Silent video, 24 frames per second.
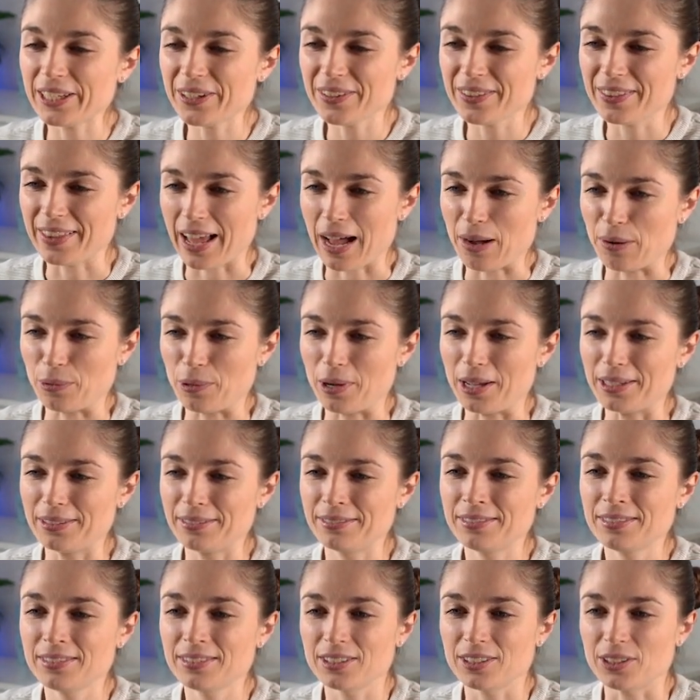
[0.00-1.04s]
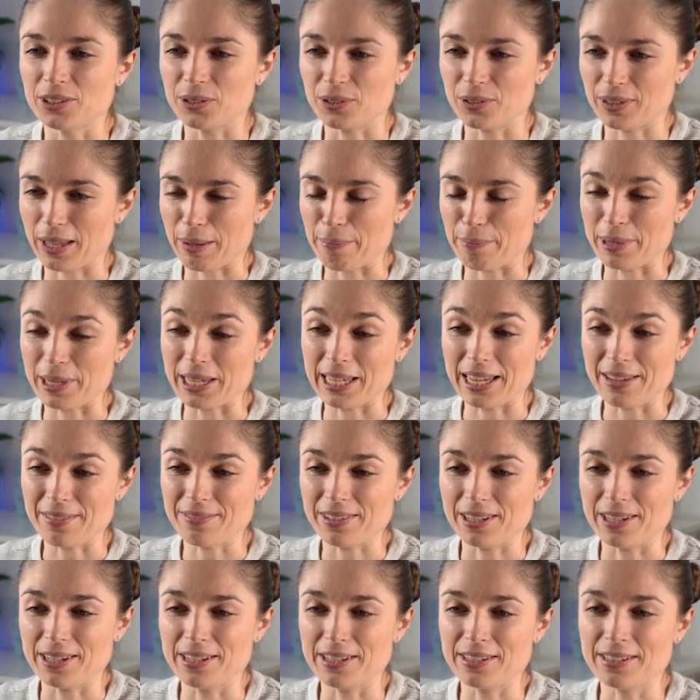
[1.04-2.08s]
on that one, you'll then be
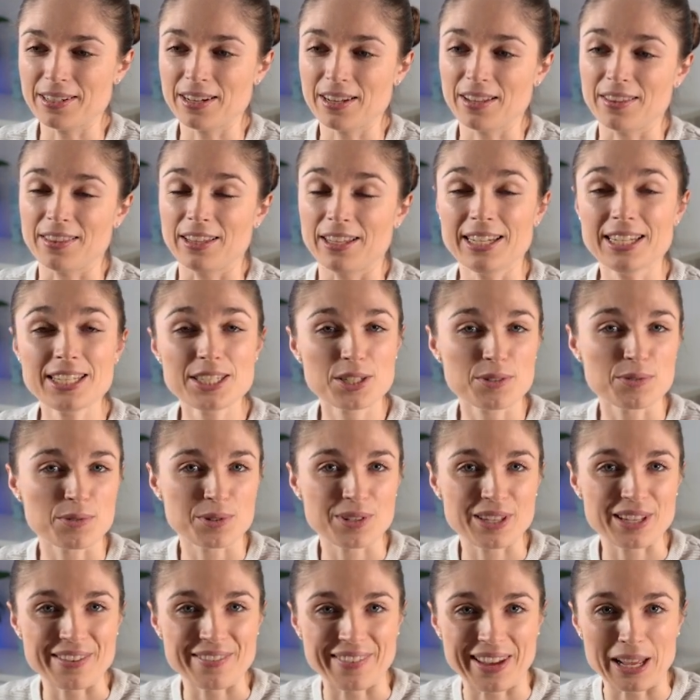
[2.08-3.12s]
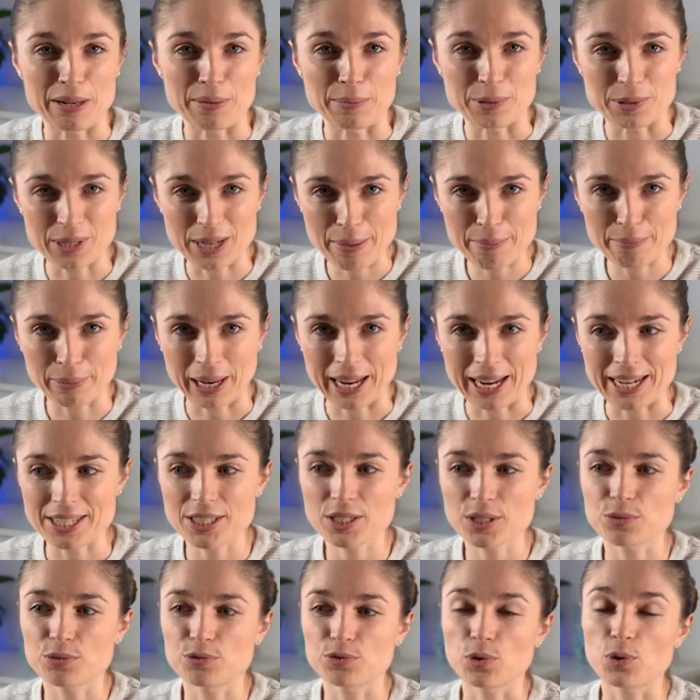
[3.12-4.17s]
given the list of all the available
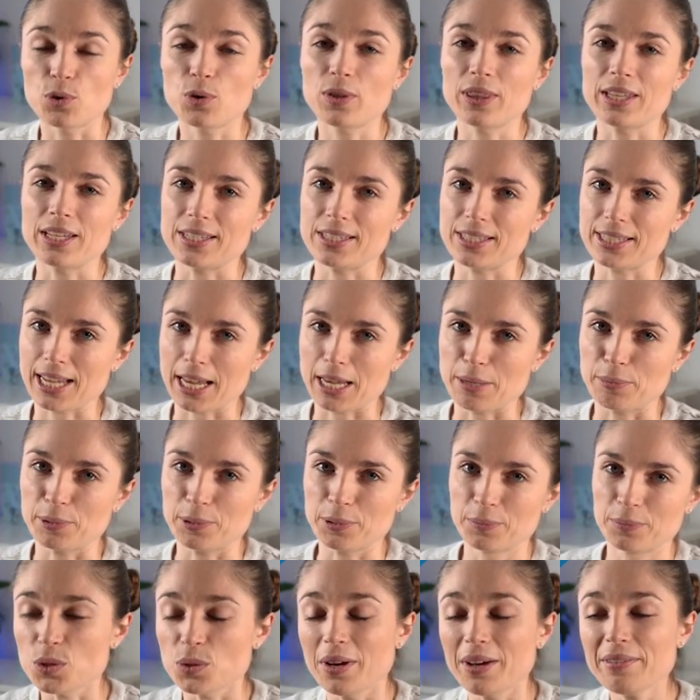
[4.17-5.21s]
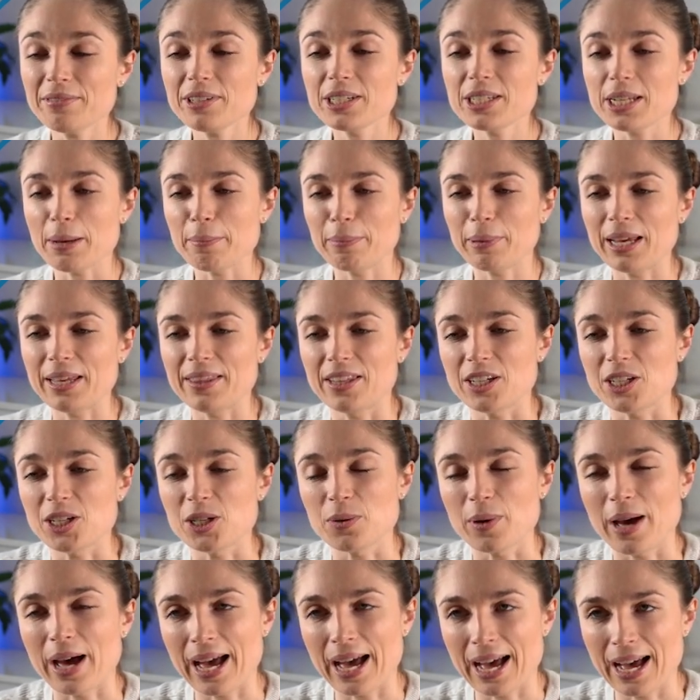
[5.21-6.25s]
templates for this table. So every template that
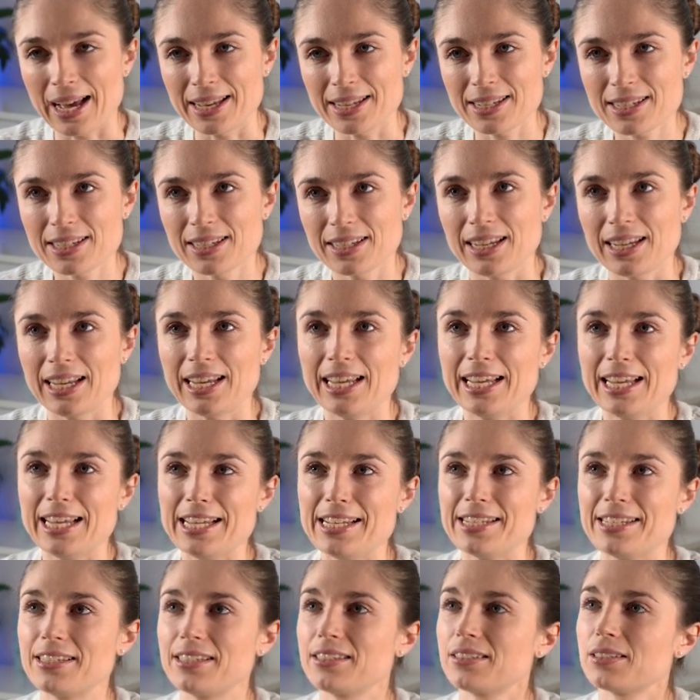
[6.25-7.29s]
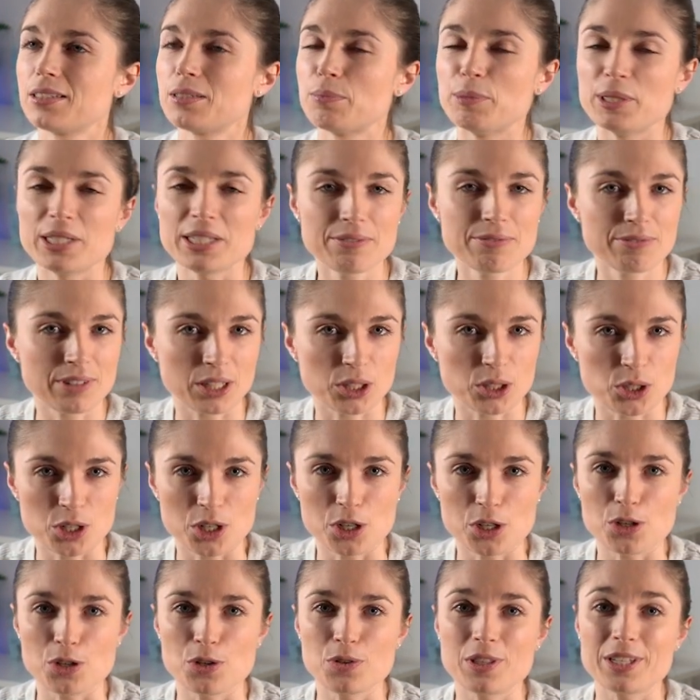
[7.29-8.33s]
you add is specific
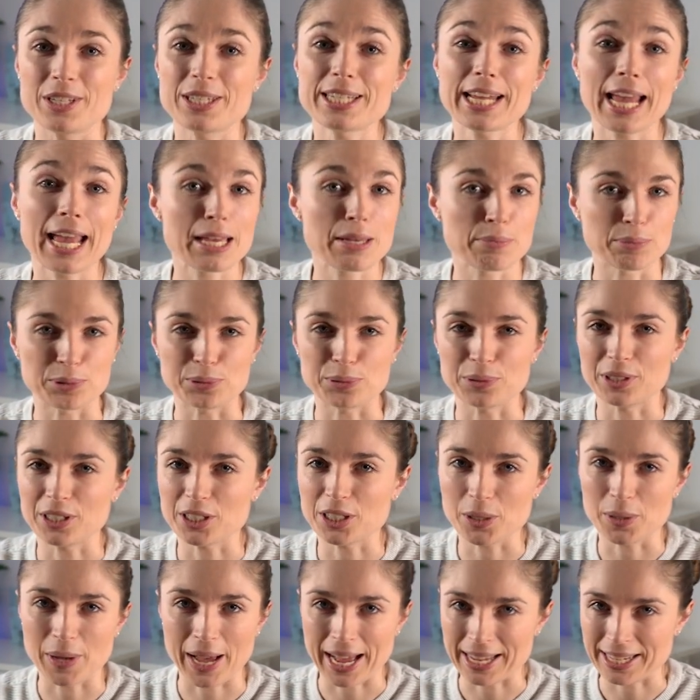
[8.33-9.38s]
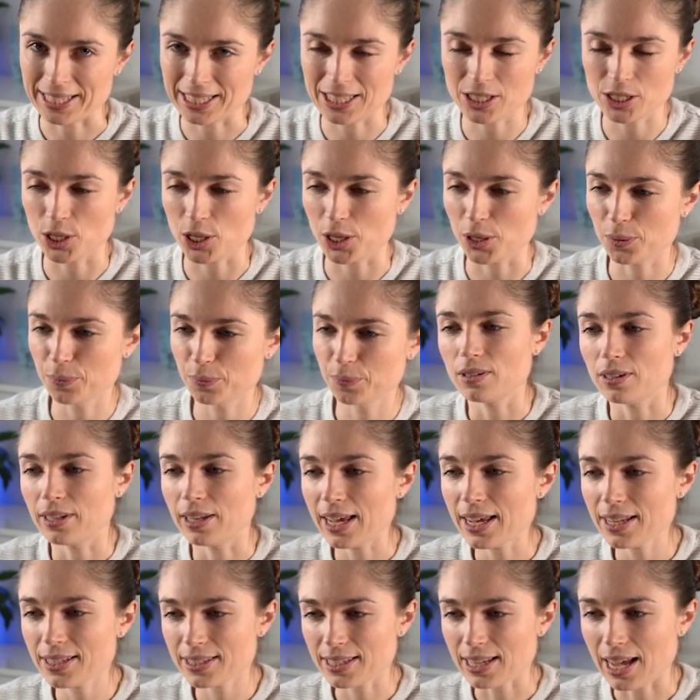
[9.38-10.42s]
to the table that you add it to.
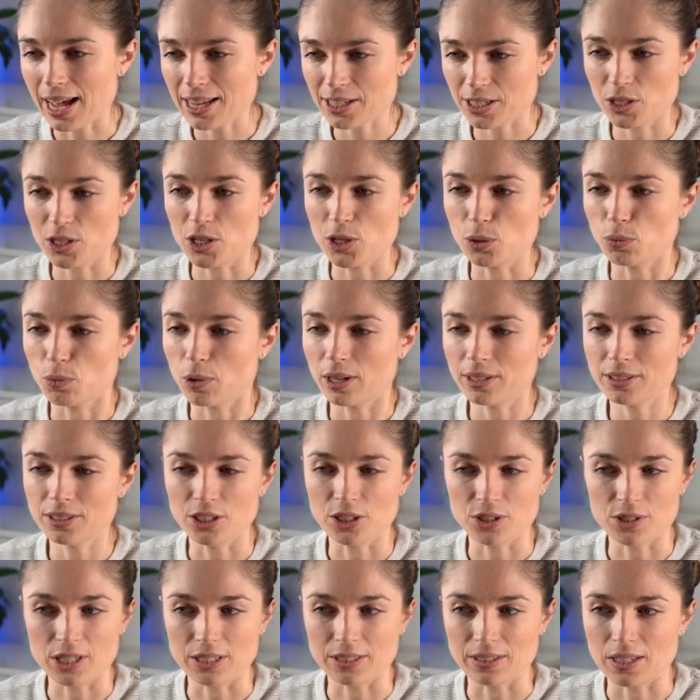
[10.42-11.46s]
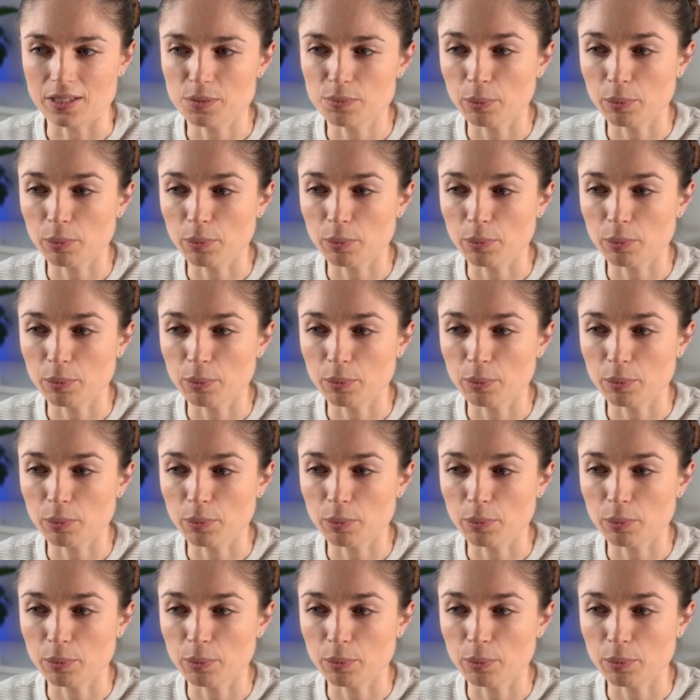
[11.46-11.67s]
Let's add a new one using this